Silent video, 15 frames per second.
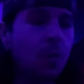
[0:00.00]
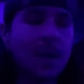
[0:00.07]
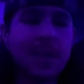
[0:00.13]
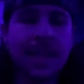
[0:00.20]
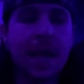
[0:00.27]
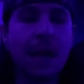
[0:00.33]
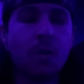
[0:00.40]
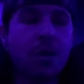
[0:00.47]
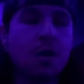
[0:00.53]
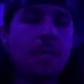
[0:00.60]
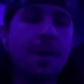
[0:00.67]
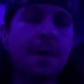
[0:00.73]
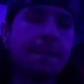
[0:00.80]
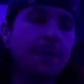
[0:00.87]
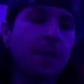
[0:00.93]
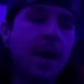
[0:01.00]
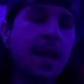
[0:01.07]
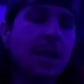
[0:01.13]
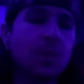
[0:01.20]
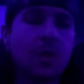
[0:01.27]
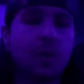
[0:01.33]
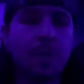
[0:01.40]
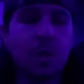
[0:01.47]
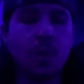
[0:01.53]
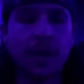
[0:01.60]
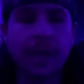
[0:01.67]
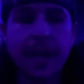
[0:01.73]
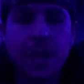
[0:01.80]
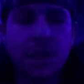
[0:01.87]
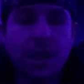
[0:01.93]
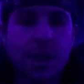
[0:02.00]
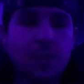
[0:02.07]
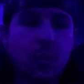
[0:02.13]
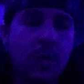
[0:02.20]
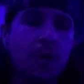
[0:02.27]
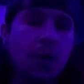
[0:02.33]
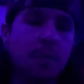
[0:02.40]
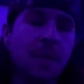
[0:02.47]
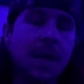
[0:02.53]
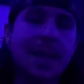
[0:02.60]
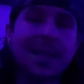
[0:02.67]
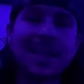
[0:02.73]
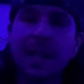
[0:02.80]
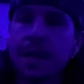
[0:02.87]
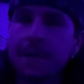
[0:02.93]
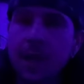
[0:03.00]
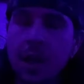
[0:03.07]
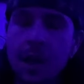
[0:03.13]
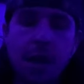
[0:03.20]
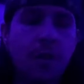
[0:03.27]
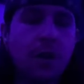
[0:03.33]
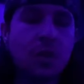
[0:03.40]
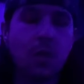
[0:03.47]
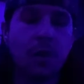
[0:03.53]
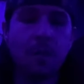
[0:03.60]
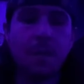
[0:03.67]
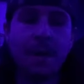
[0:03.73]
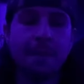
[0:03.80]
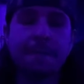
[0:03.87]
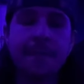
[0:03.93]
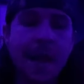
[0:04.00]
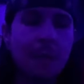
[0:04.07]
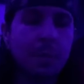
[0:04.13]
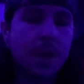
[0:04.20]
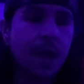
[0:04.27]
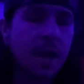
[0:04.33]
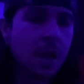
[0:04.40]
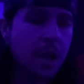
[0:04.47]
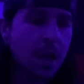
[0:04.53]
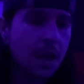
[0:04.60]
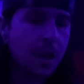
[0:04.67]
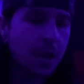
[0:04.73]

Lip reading: once again, whether it be friends, whether it be relationships, whether it be significant others, whether it be family,